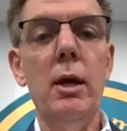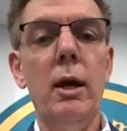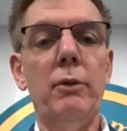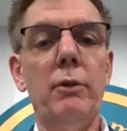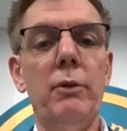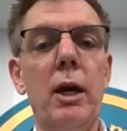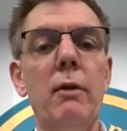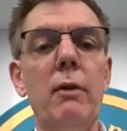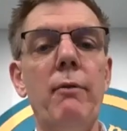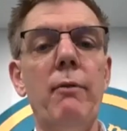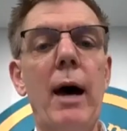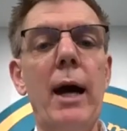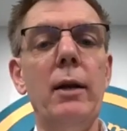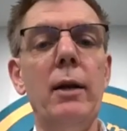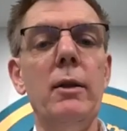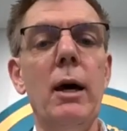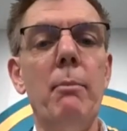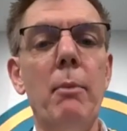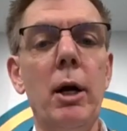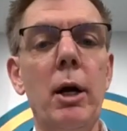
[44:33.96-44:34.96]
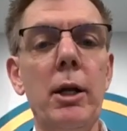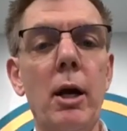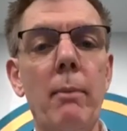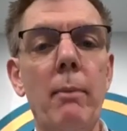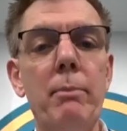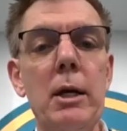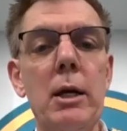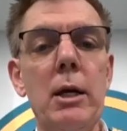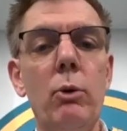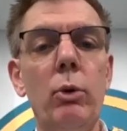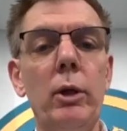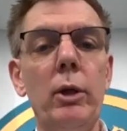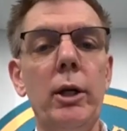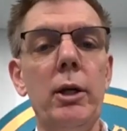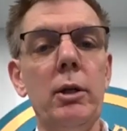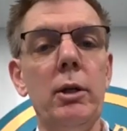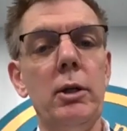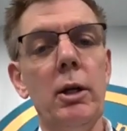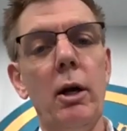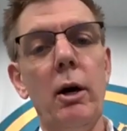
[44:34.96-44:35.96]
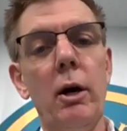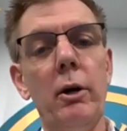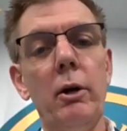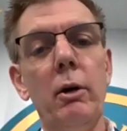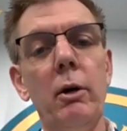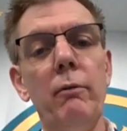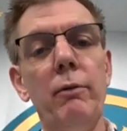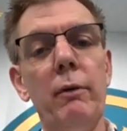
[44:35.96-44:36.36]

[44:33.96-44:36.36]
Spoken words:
they divided that money up equally, you'd get $150.